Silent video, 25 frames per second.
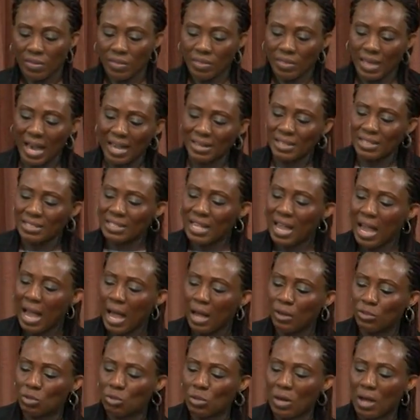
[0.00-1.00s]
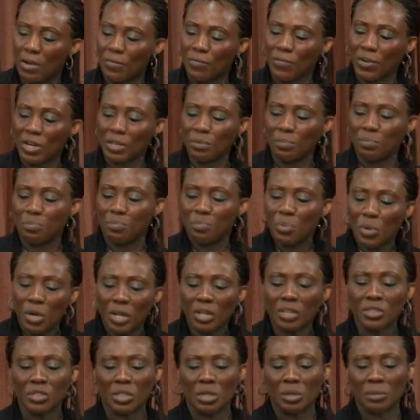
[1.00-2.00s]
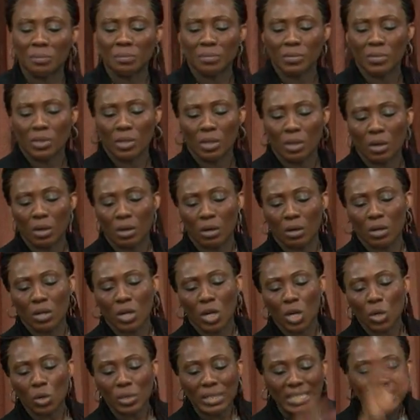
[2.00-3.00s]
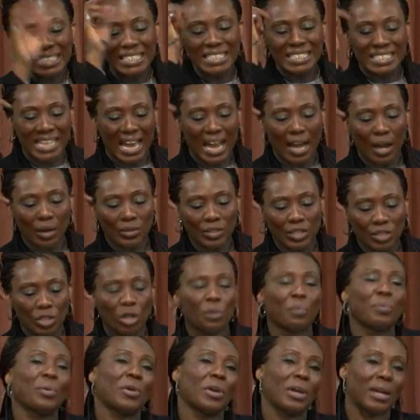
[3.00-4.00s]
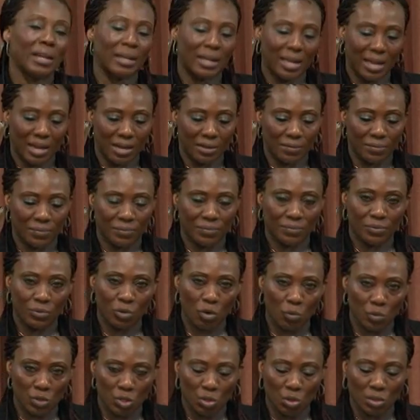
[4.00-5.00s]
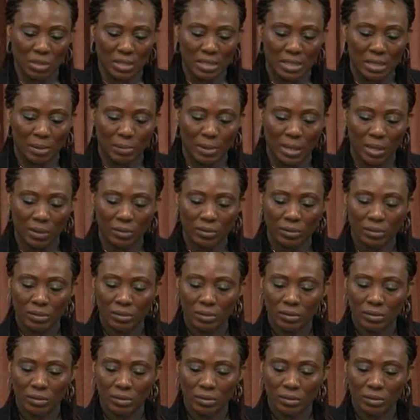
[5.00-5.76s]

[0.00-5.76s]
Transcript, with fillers: That is how to avoid boredom or cooling down in your prayer life. What we're talking about.